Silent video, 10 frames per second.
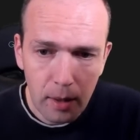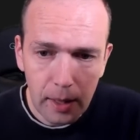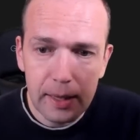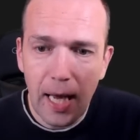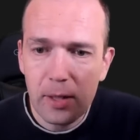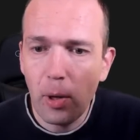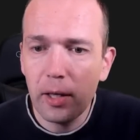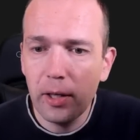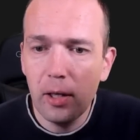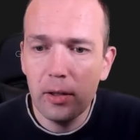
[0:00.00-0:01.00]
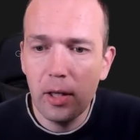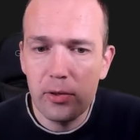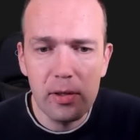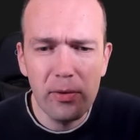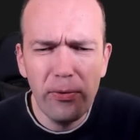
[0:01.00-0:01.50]
And that's why here
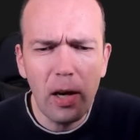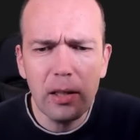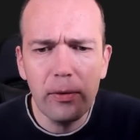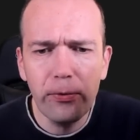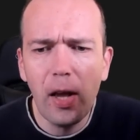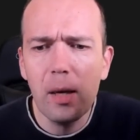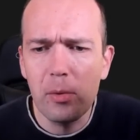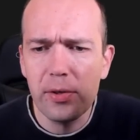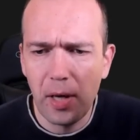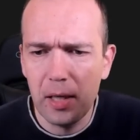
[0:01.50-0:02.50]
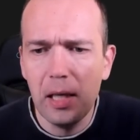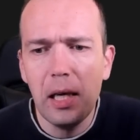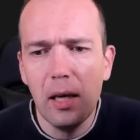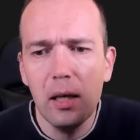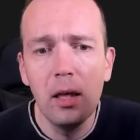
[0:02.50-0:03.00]
there's this very famous
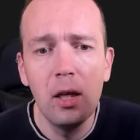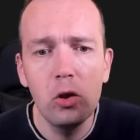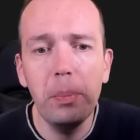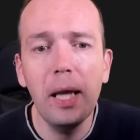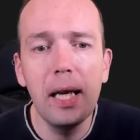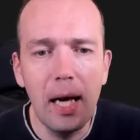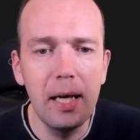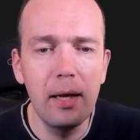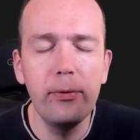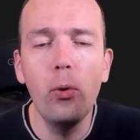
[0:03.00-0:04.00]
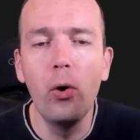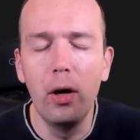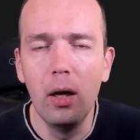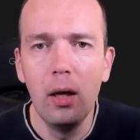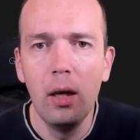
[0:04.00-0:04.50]
idea to play knight a4.